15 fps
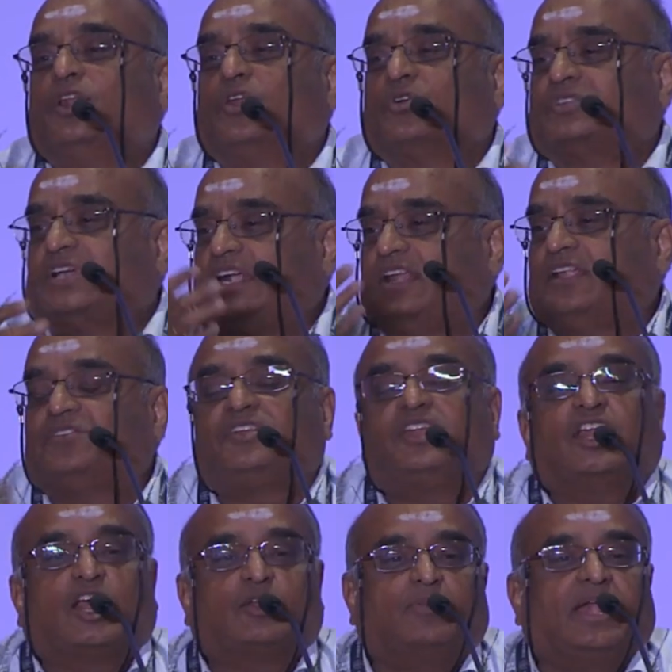knows, at least
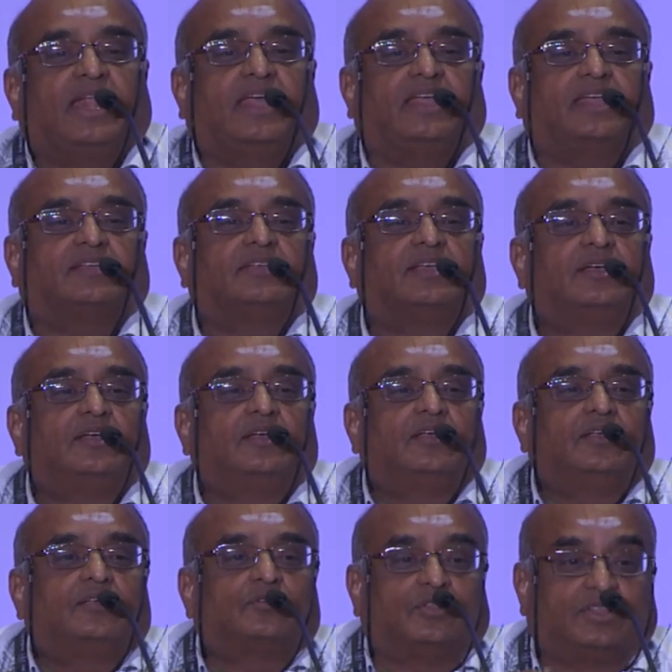in urban areas.
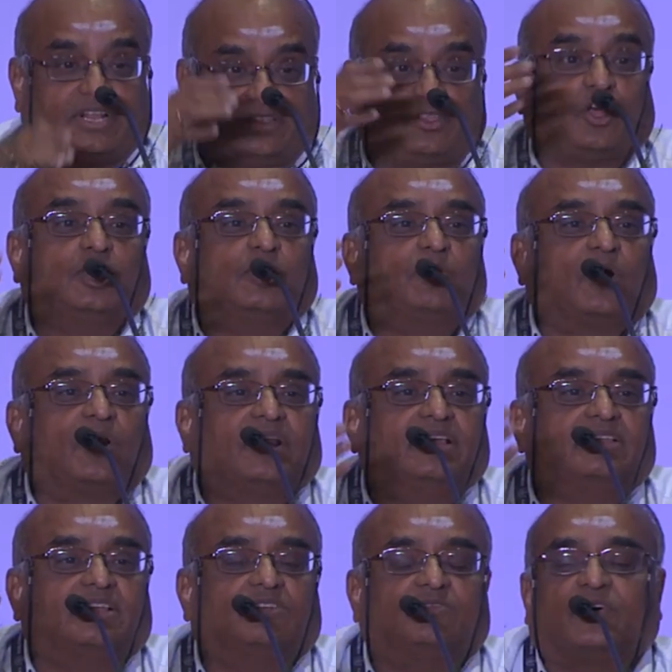So there is all the more
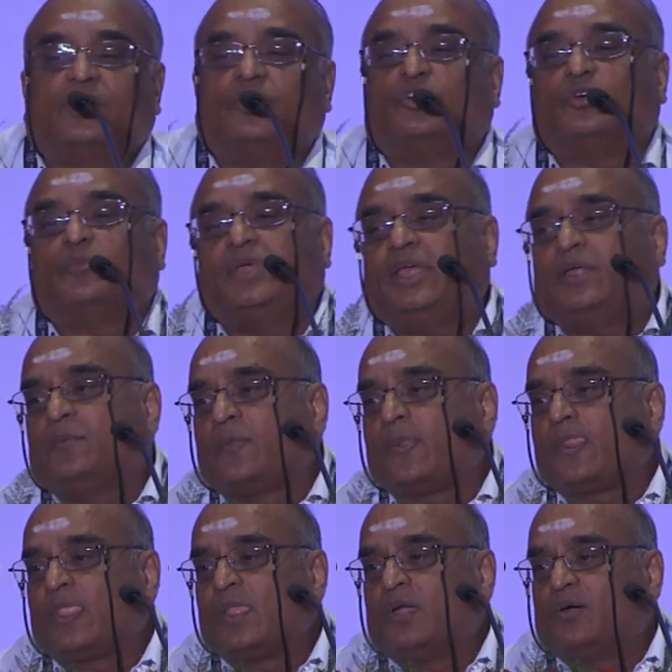reason for you to be
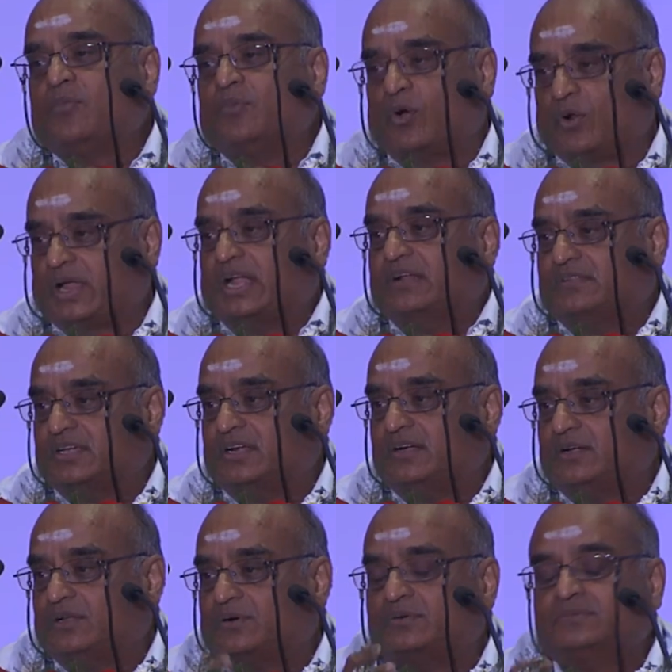more
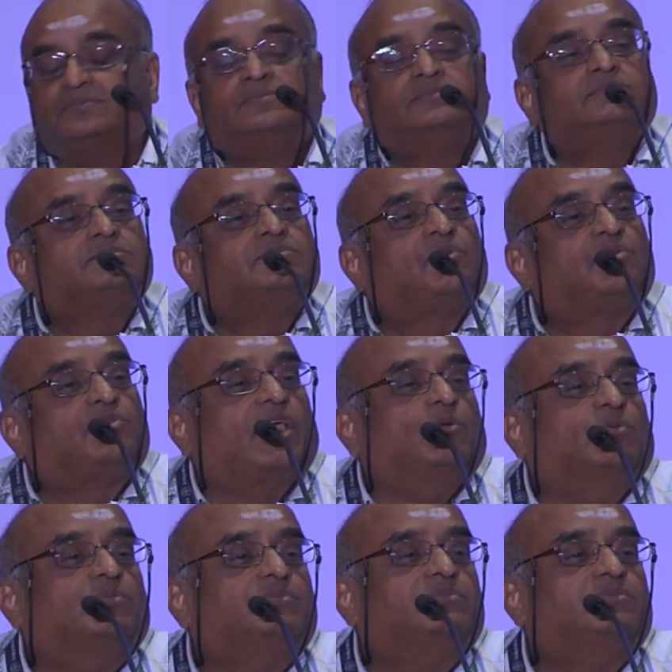concerned to save.